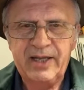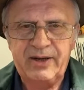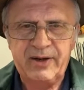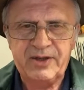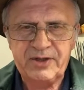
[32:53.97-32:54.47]

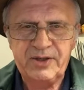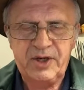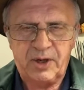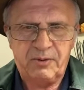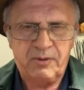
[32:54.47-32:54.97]
there are,
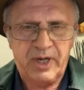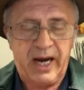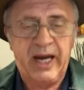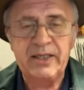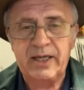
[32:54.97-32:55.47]
you know,
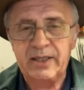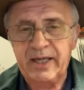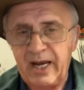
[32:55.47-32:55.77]
and the, the